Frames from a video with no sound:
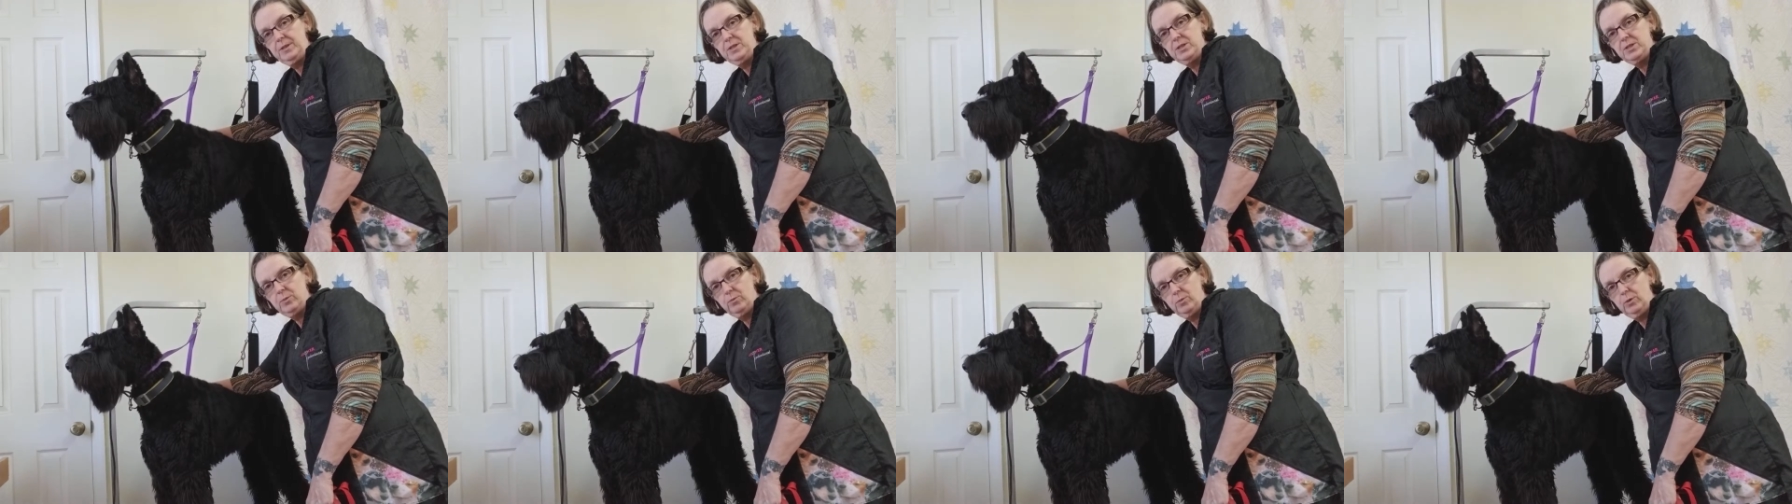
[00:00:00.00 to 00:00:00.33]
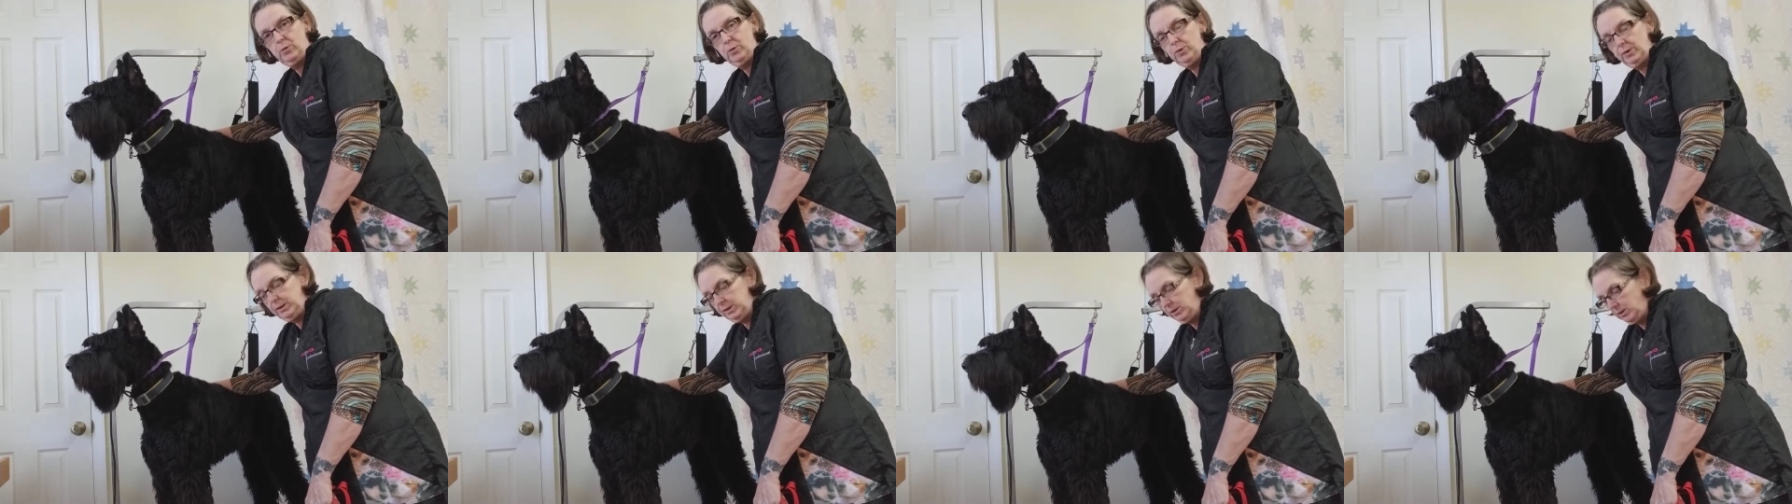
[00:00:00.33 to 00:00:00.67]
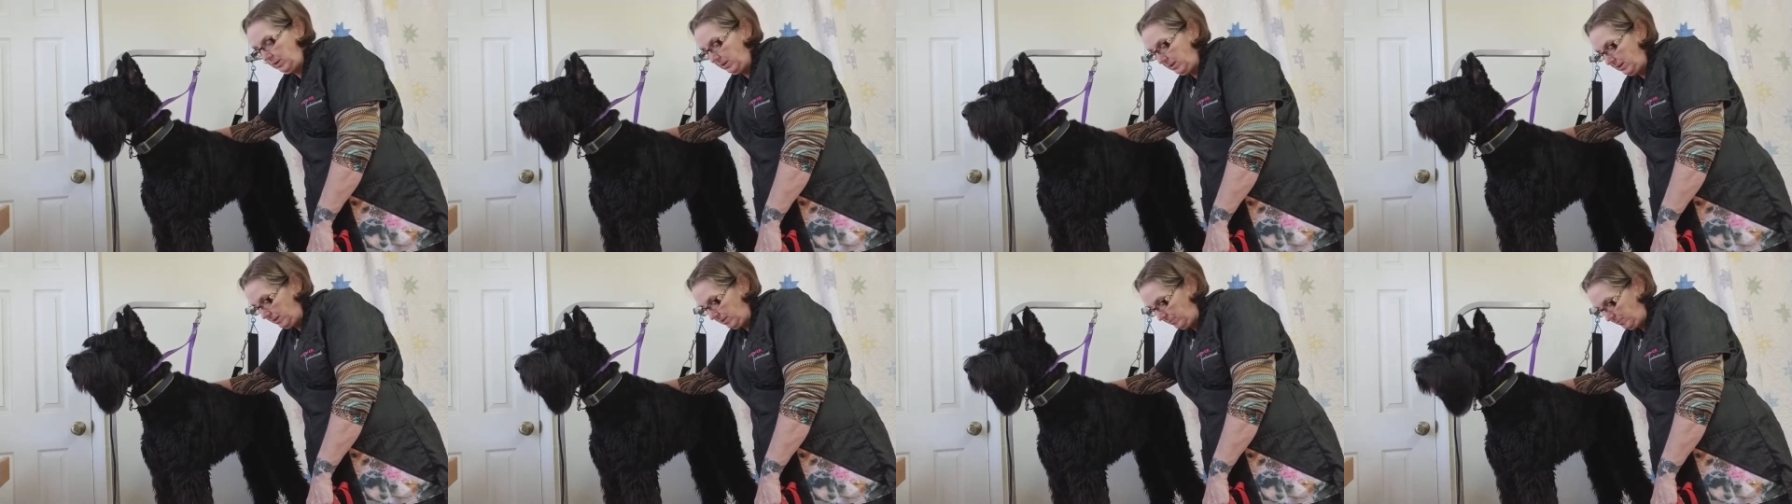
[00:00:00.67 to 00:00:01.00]
so we're working
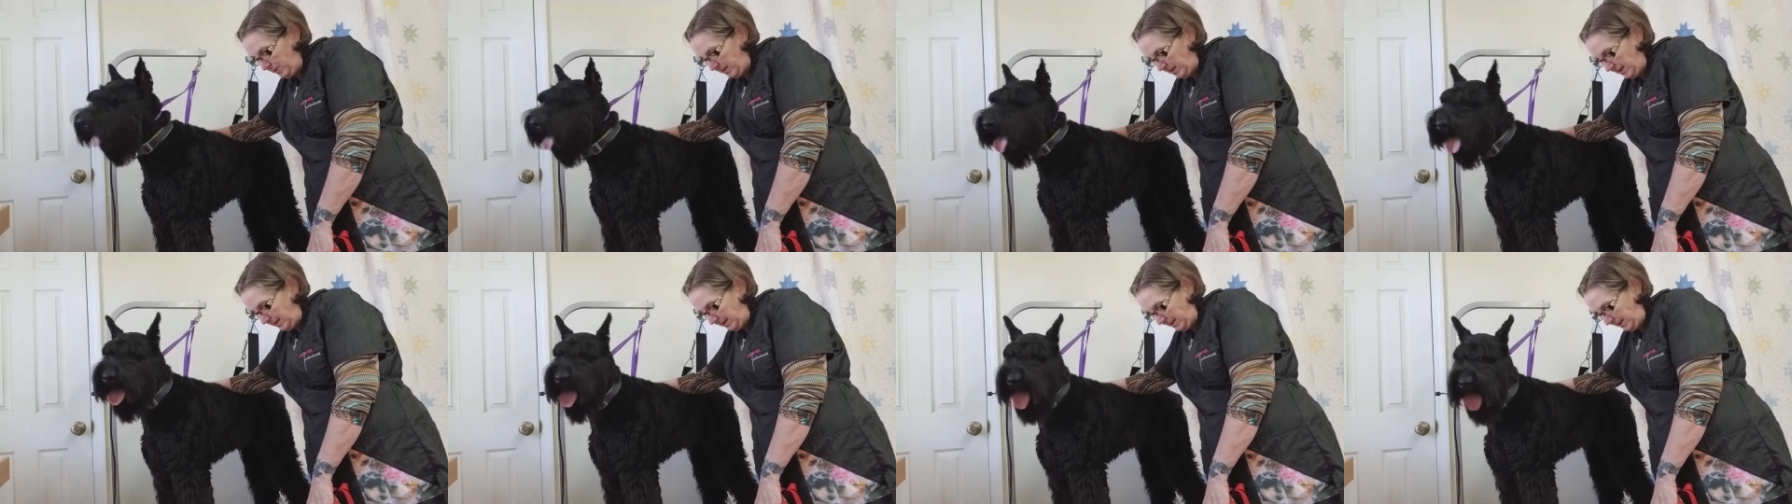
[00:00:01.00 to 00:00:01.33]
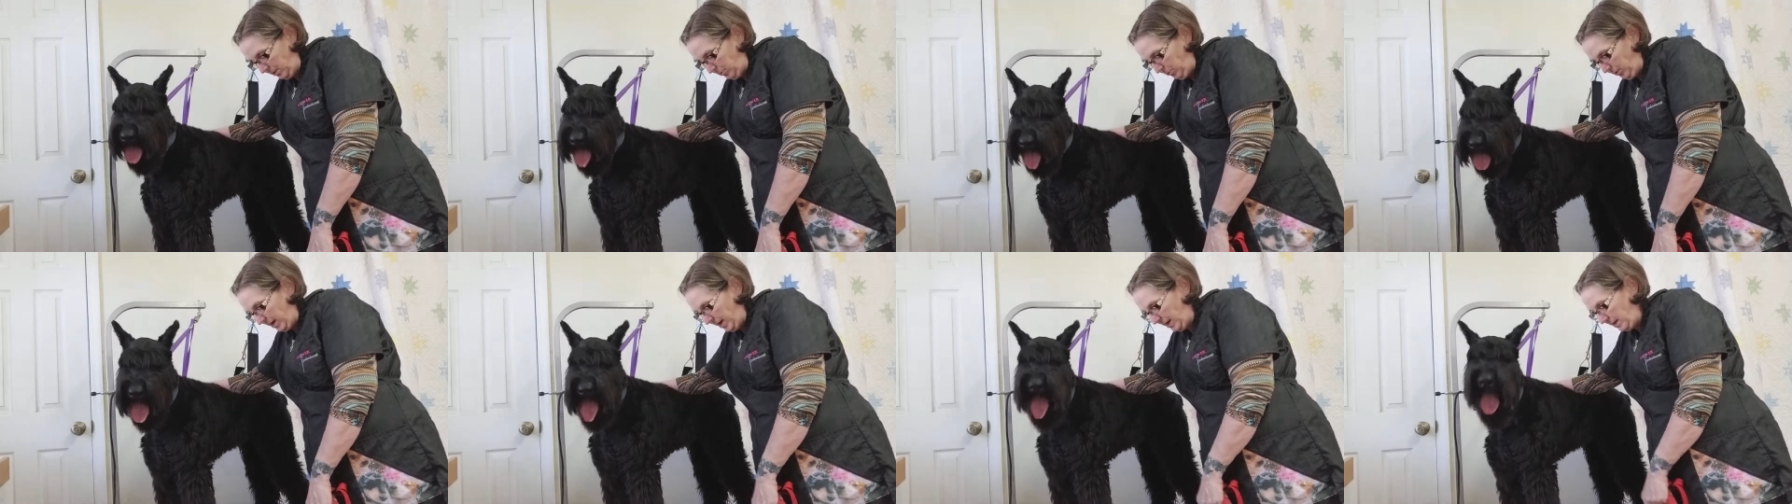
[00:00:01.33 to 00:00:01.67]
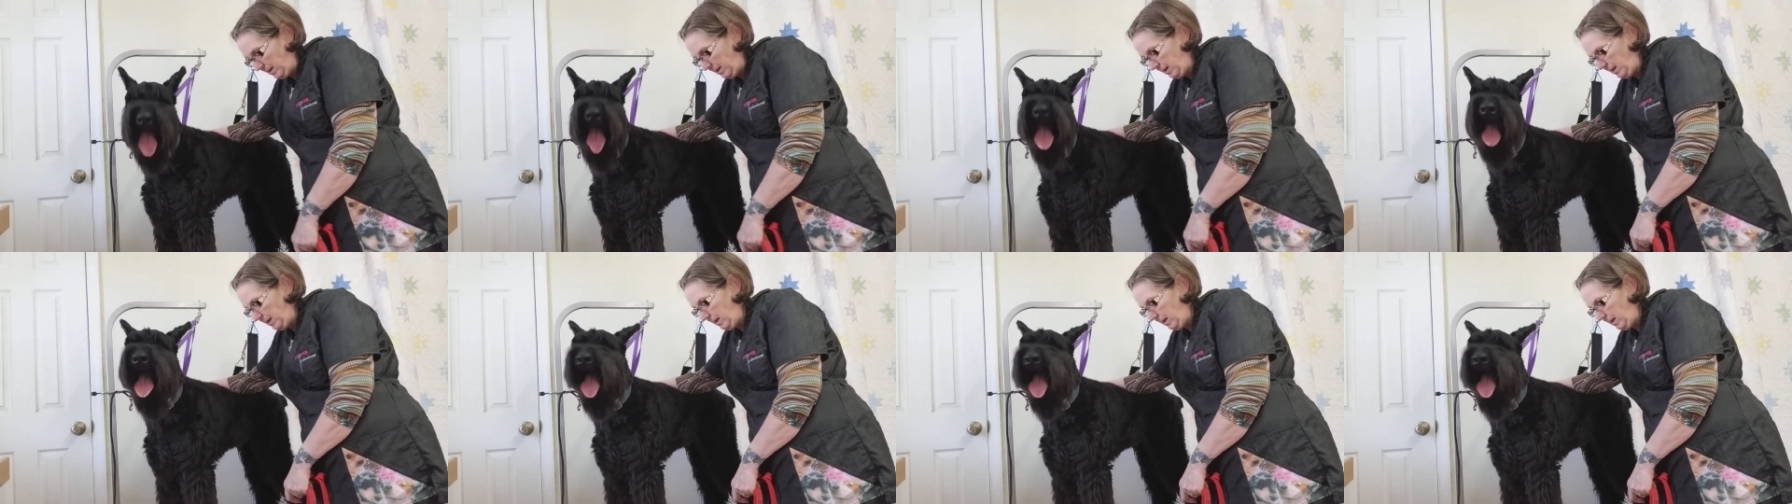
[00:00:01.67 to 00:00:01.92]
on it. But at any rate,